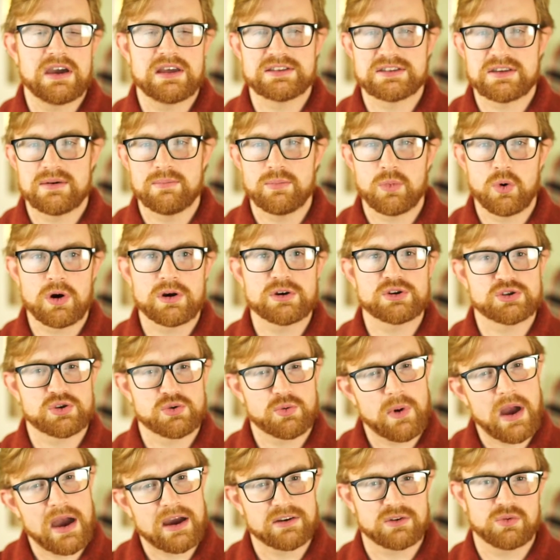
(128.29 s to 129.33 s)
It's a more
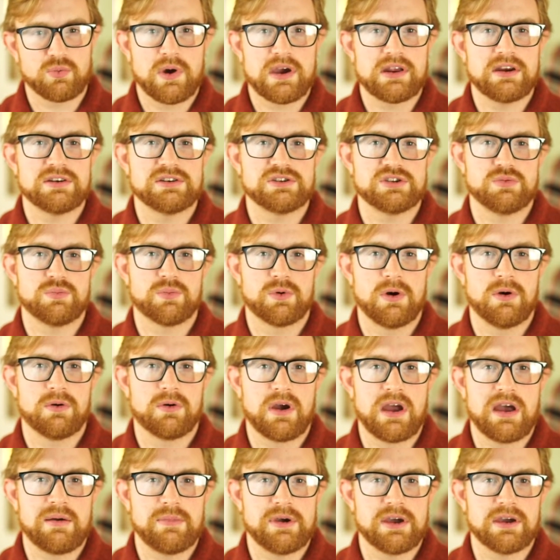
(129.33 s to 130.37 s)
direct way to do
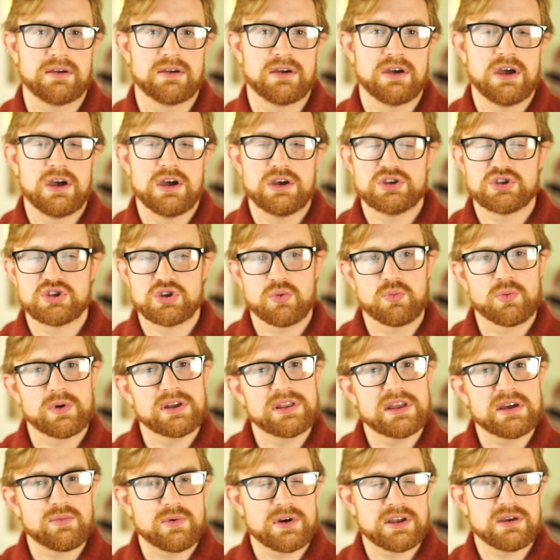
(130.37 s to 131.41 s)
programming. So
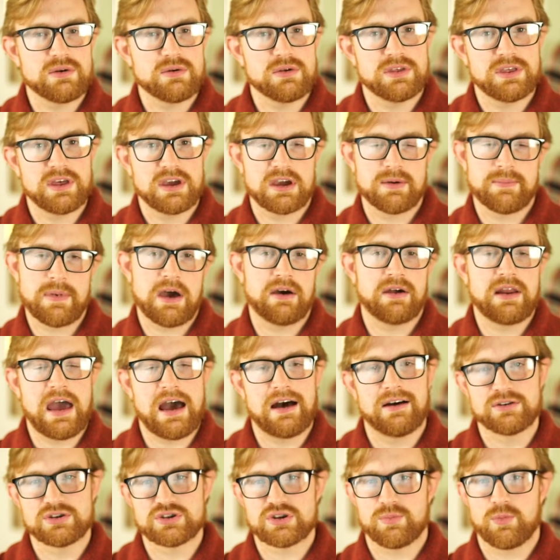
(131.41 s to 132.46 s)
really when you think about
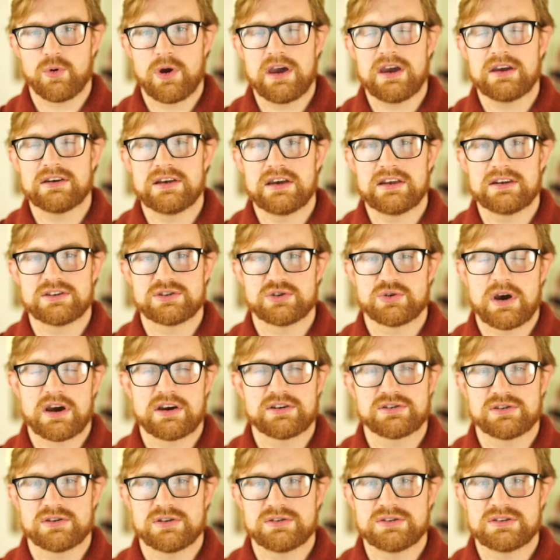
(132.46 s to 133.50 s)
algebraic data
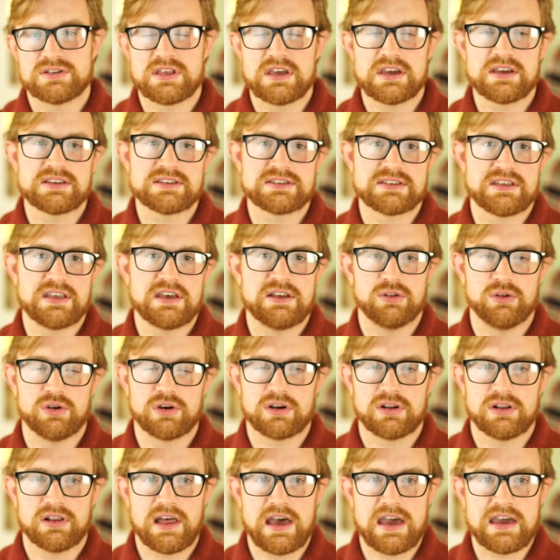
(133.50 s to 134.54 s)
structures, things that
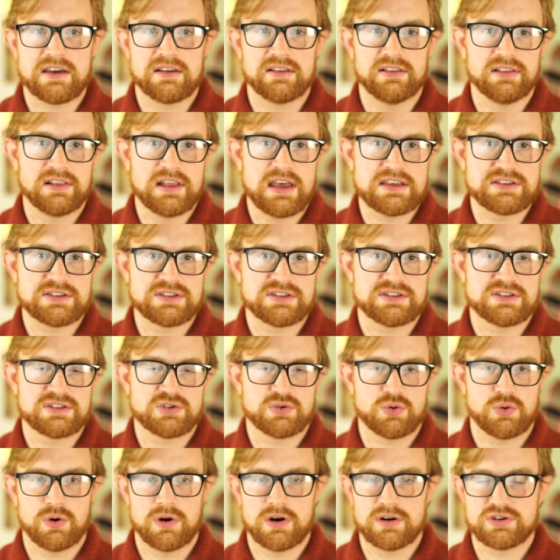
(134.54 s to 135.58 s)
look like
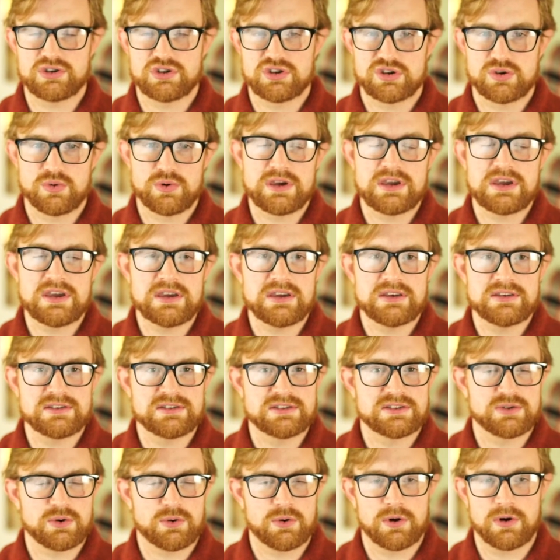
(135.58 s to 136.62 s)
lists or
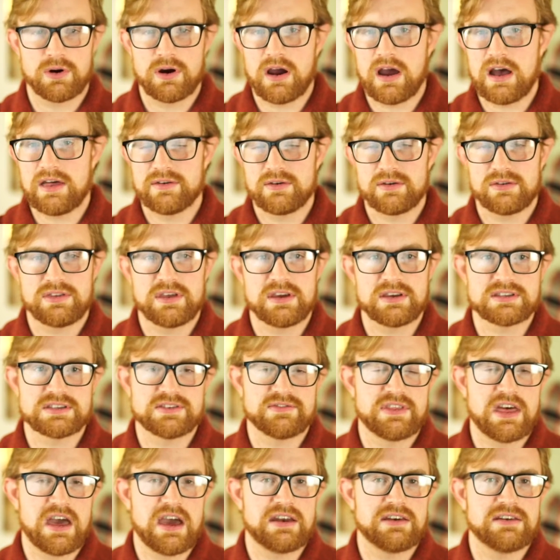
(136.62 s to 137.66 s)
trees or other things
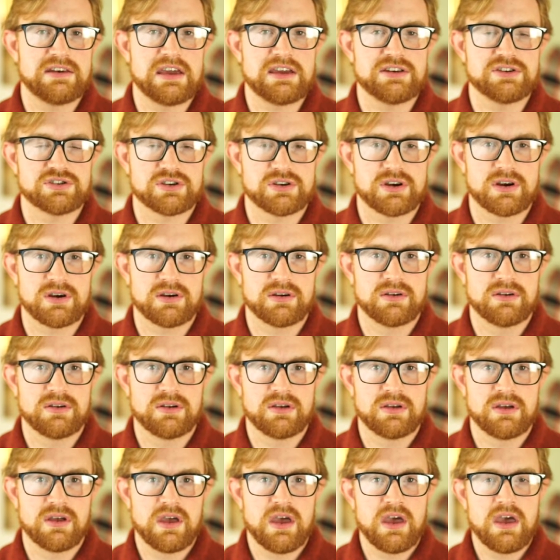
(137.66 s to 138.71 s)
of that nature,
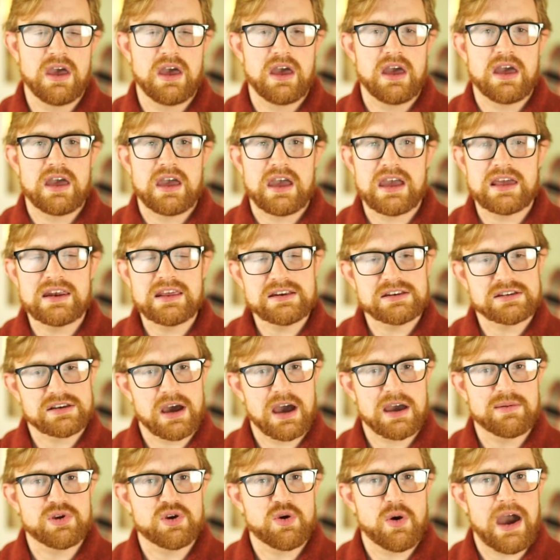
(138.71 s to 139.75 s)

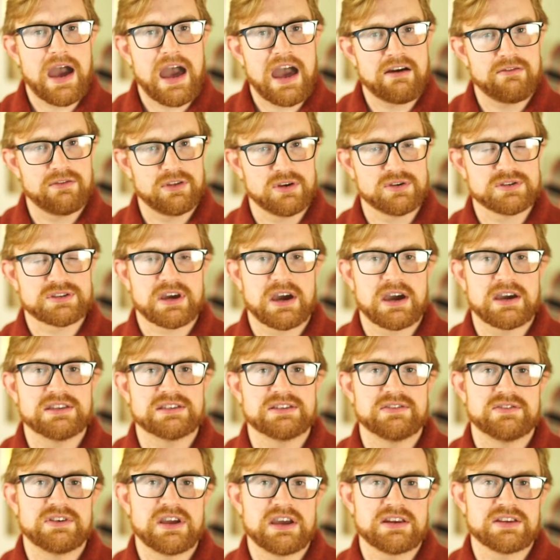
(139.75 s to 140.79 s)
anytime you have those
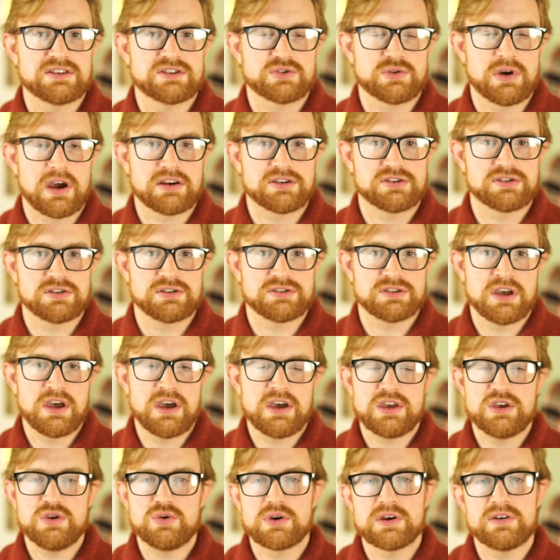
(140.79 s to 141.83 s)
kinds of data structures,
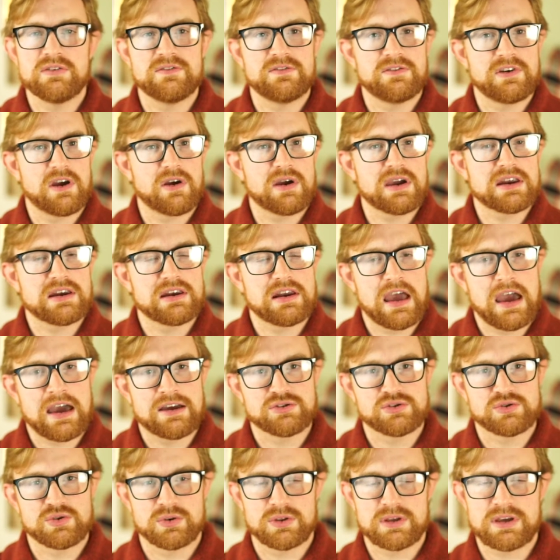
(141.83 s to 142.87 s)
you can very
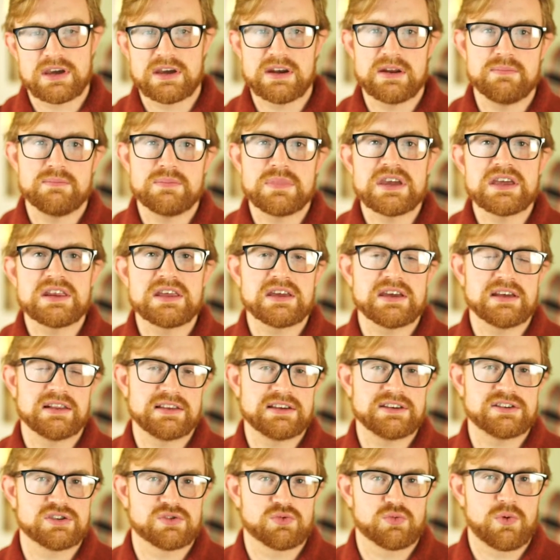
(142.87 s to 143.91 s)
naturally and
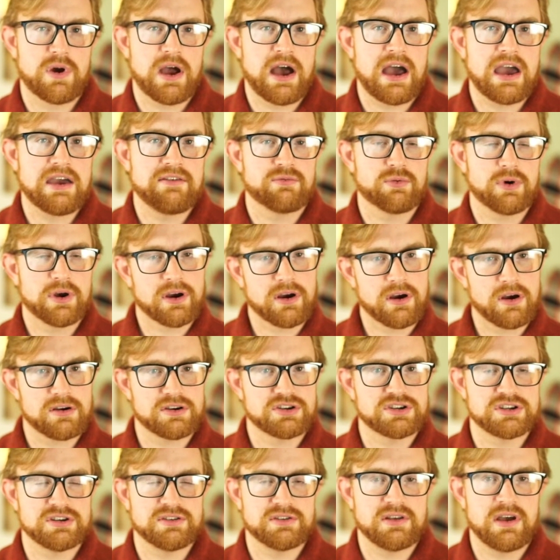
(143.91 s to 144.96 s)
immediately derive
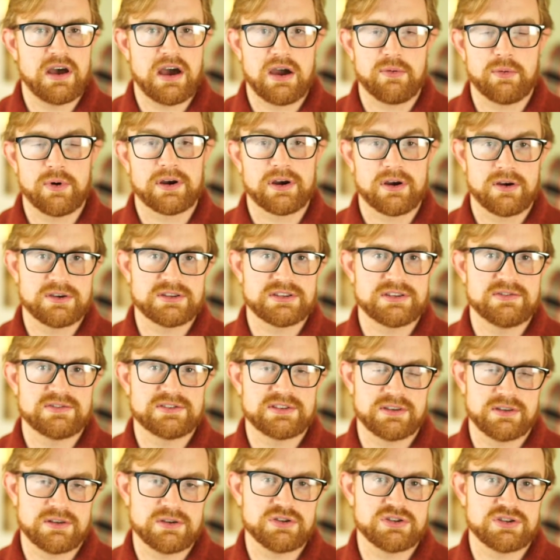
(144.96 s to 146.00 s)
recursion, uh, recursive
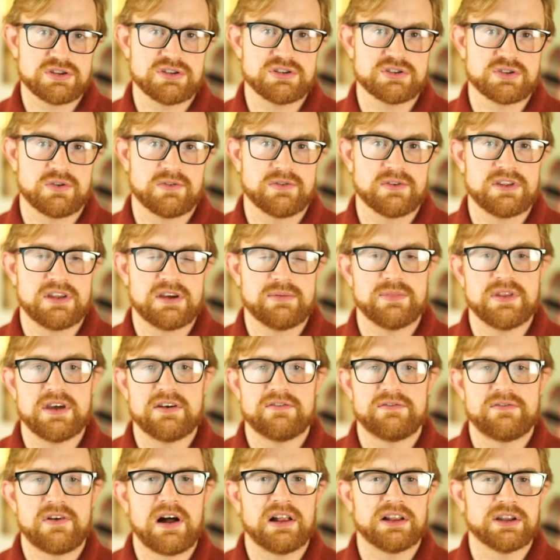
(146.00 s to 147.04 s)
solutions over them
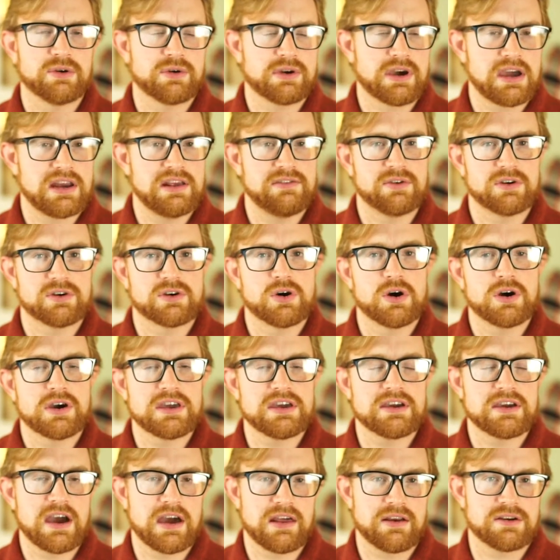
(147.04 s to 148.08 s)
that follow kind of a
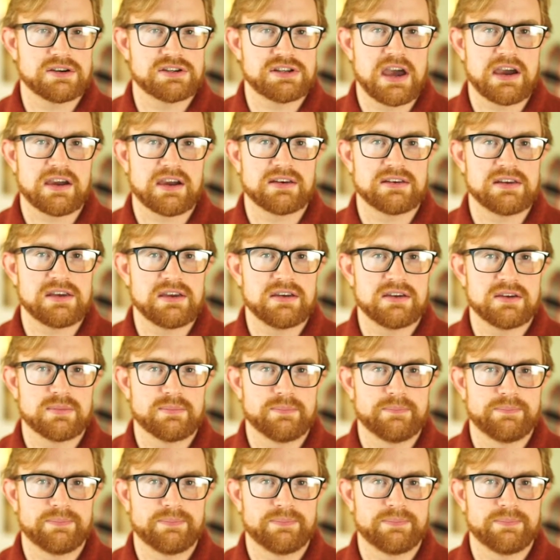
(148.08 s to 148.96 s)
cookie cutter technique.